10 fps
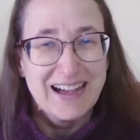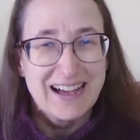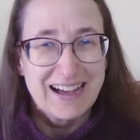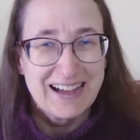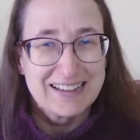
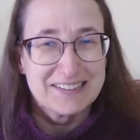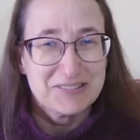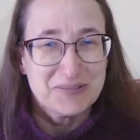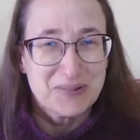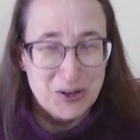Hi,
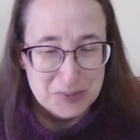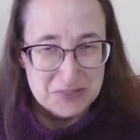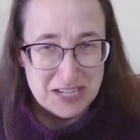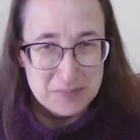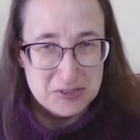welcome
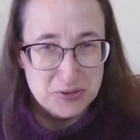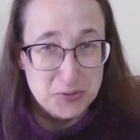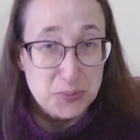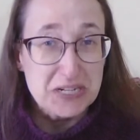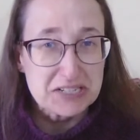to episode
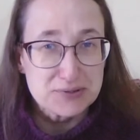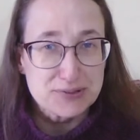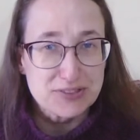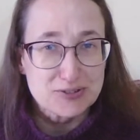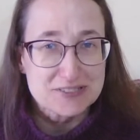
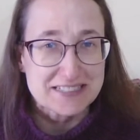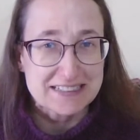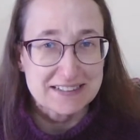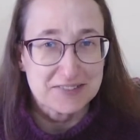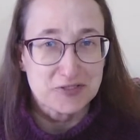
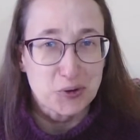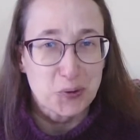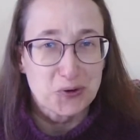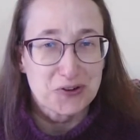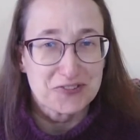313 of The
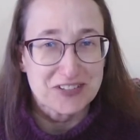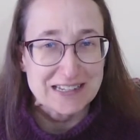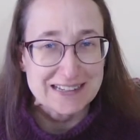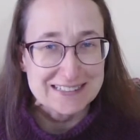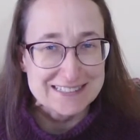Corner of
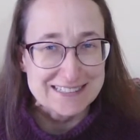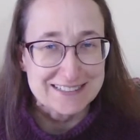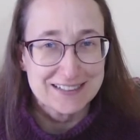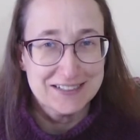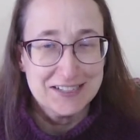Knit and Tea.
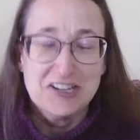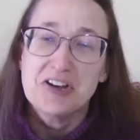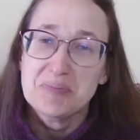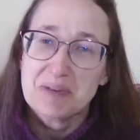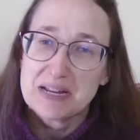
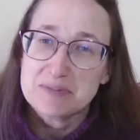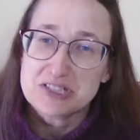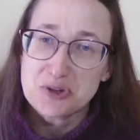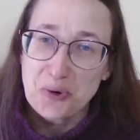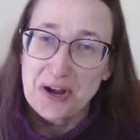My name is
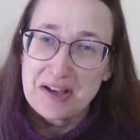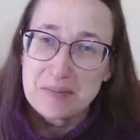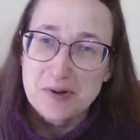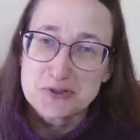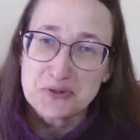Laura.
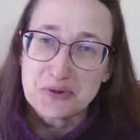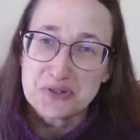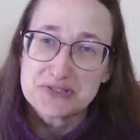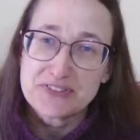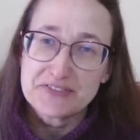I'm also known
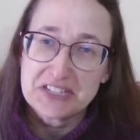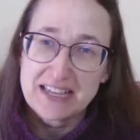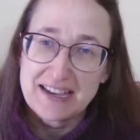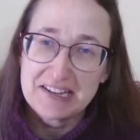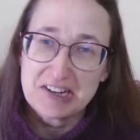as Fluffy
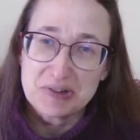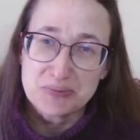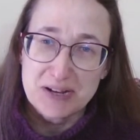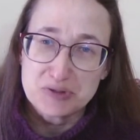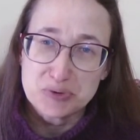K on
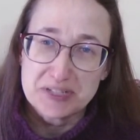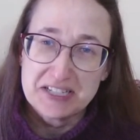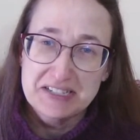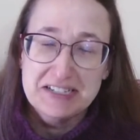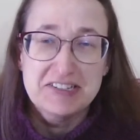Ravelry,
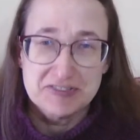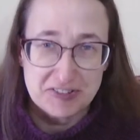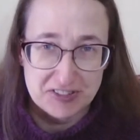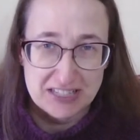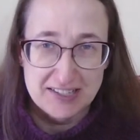
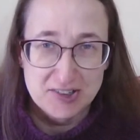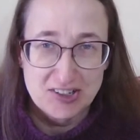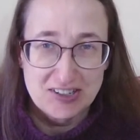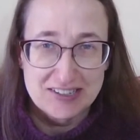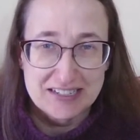Fluffy
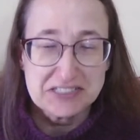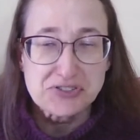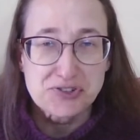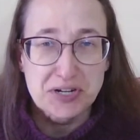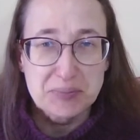Kira on
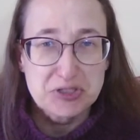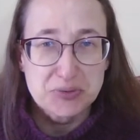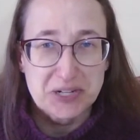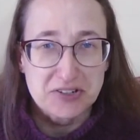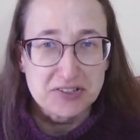Instagram and
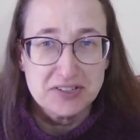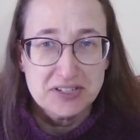Twitter.